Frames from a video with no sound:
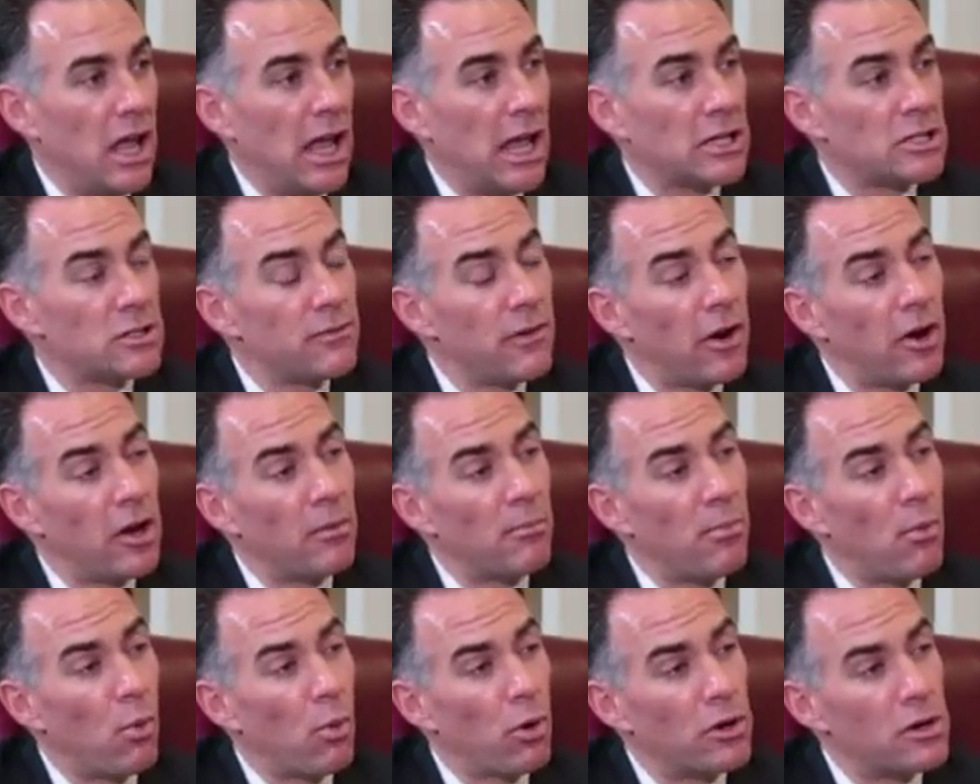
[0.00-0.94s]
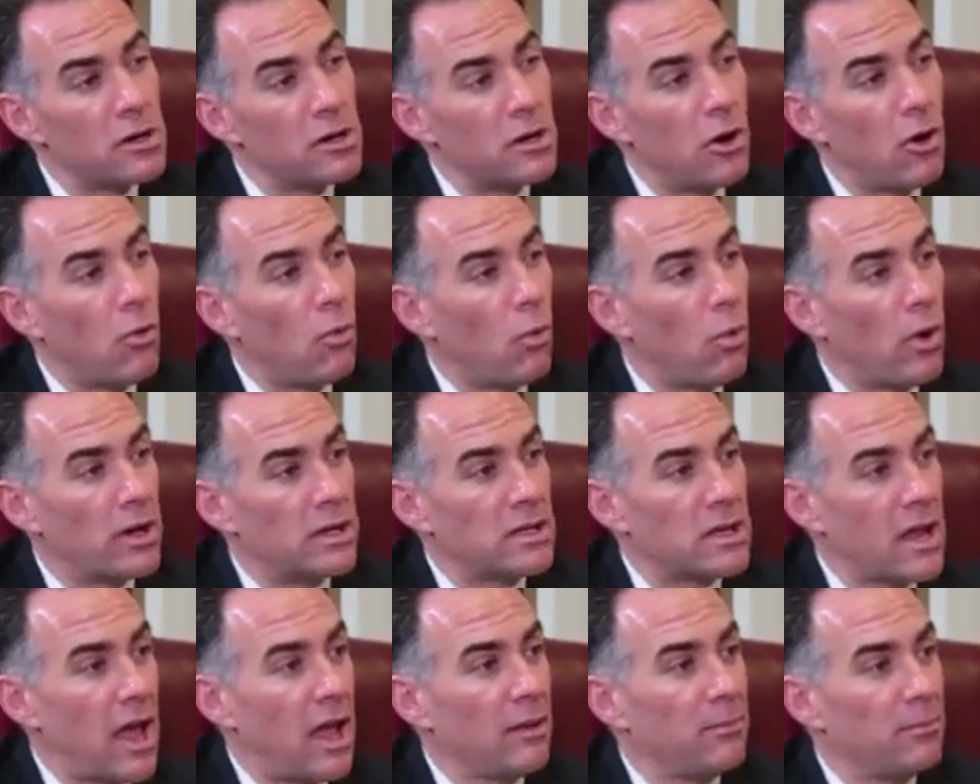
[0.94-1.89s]
It's very important to know what
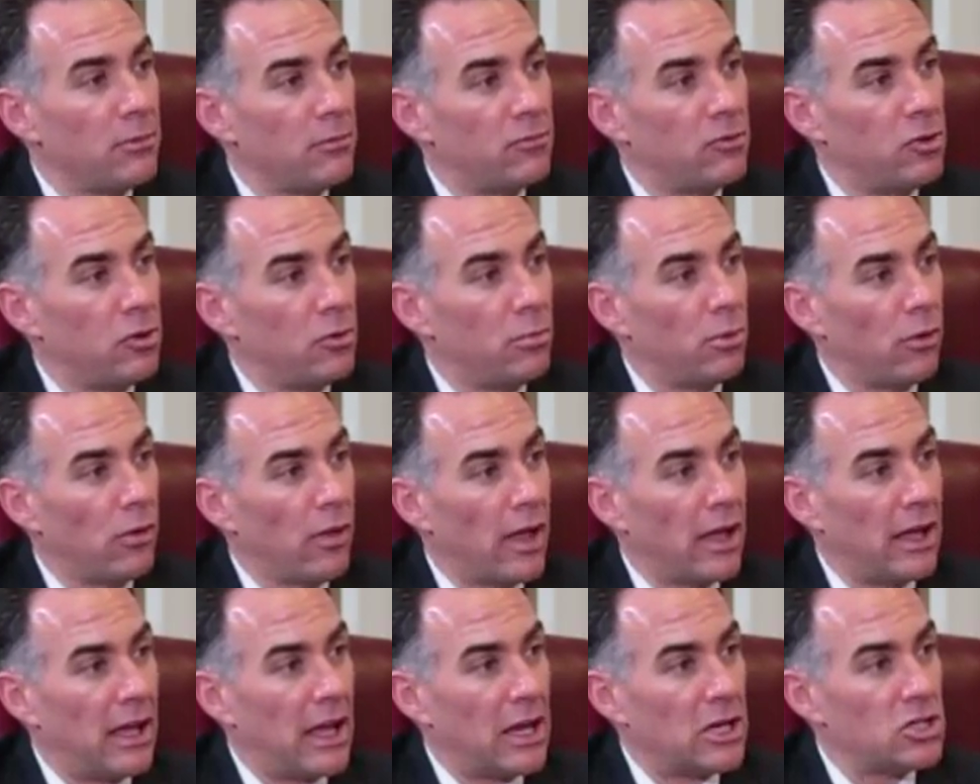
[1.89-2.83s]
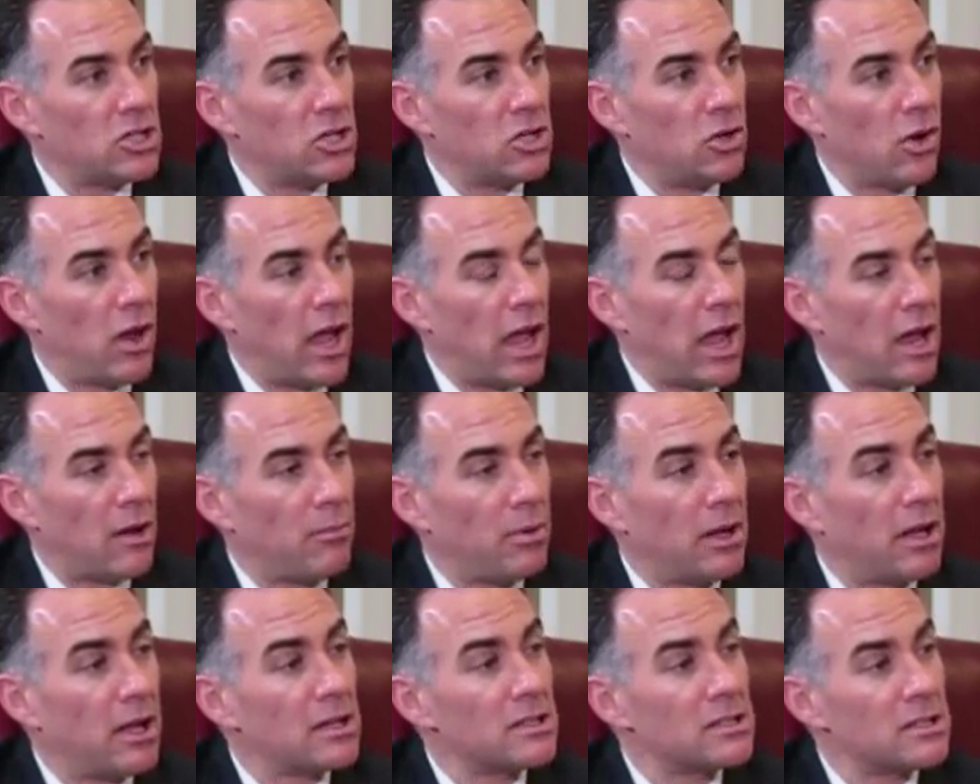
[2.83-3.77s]
type of tubal ligation you had
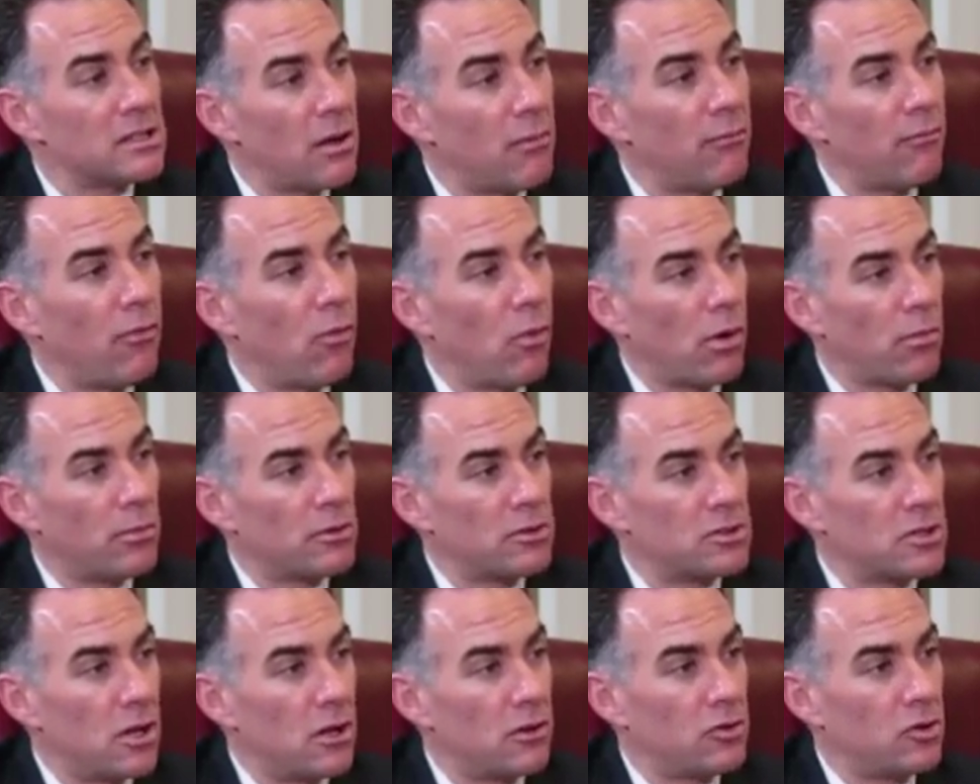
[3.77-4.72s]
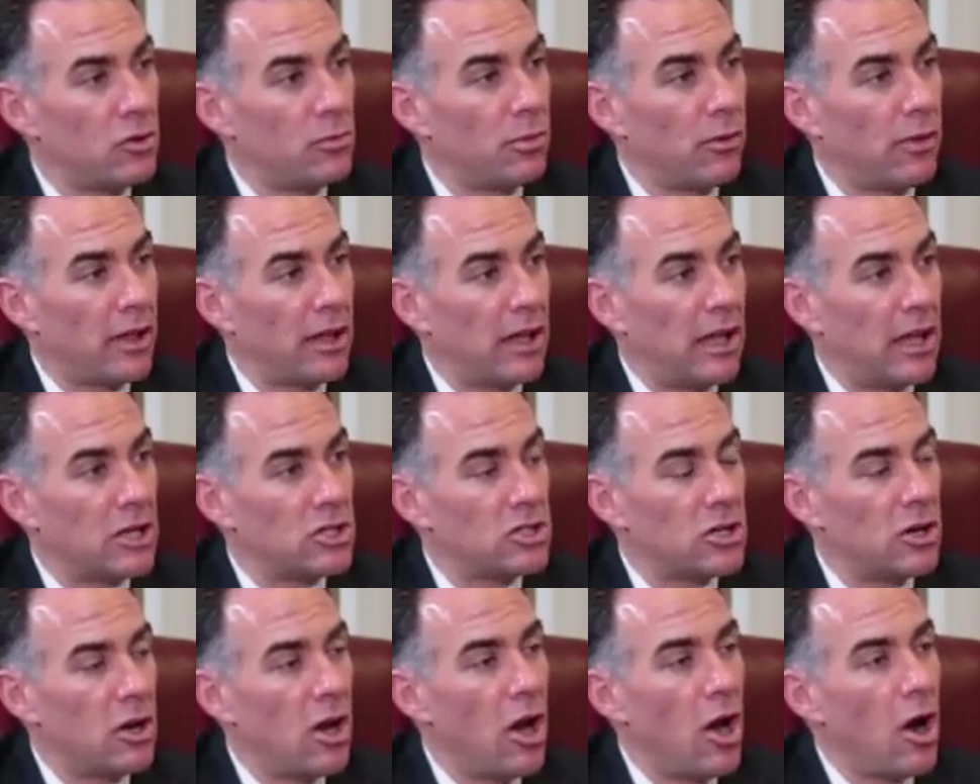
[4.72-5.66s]
because some forms of tubal
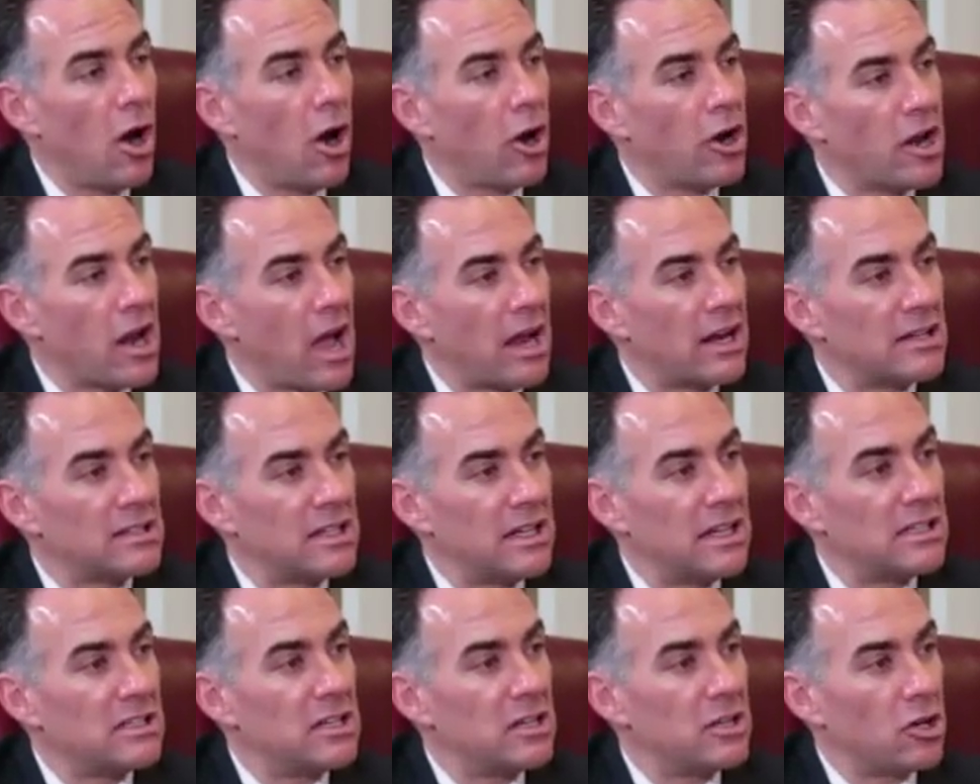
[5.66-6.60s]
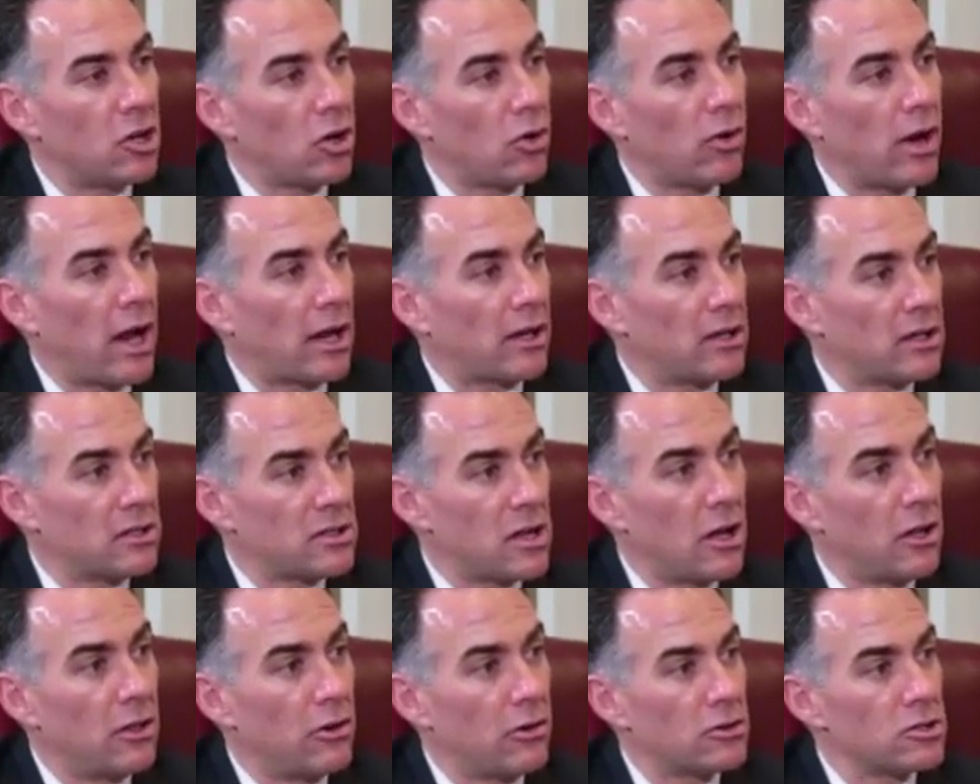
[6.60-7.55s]
ligation are not as easy to correct as
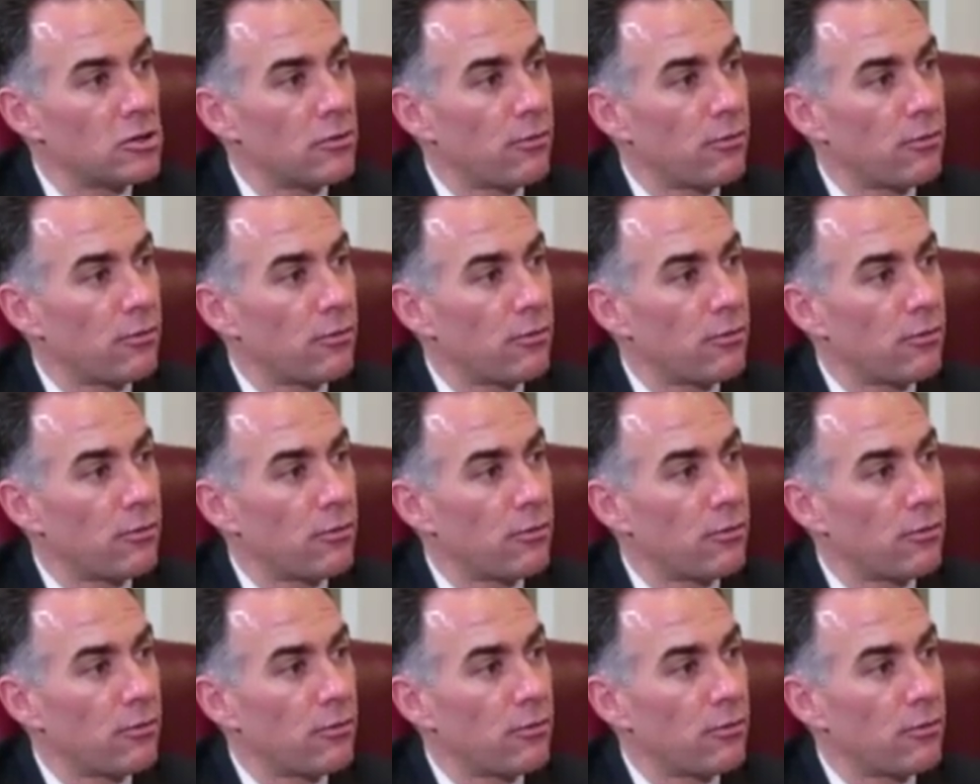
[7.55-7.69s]
others.